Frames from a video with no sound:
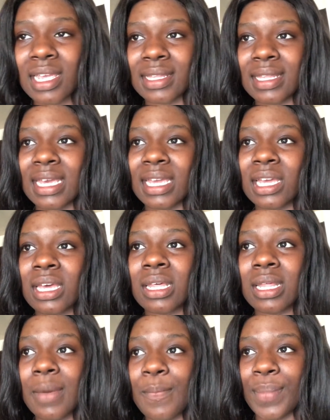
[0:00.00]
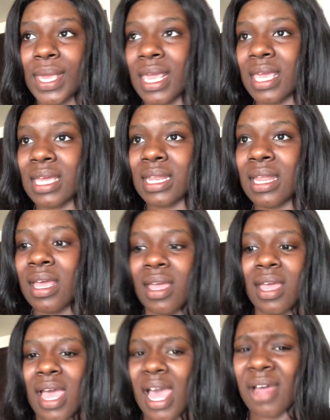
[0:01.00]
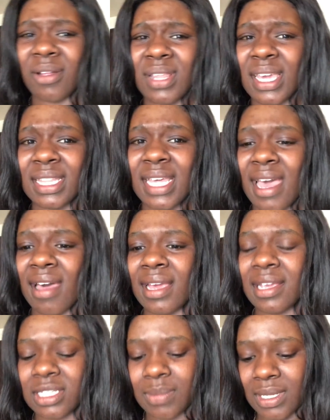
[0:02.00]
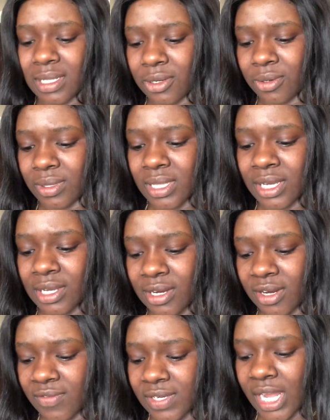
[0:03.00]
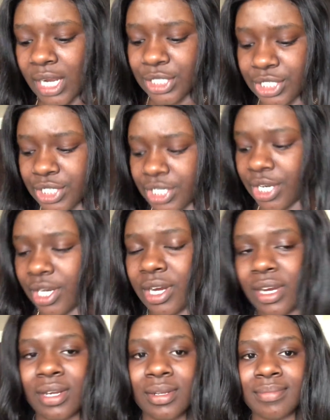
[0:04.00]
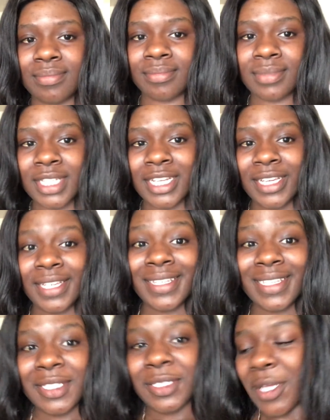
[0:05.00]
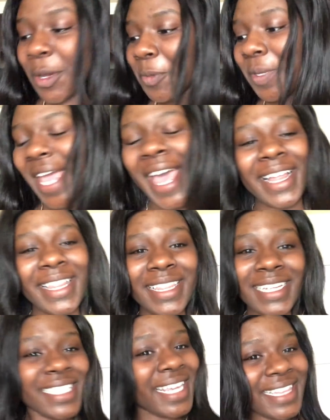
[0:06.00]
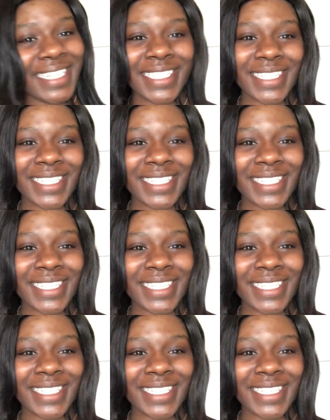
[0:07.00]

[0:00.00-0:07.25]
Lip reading: and like clumpy, and I don't like that. I like it to be a little thicker texture. So yeah, let's get this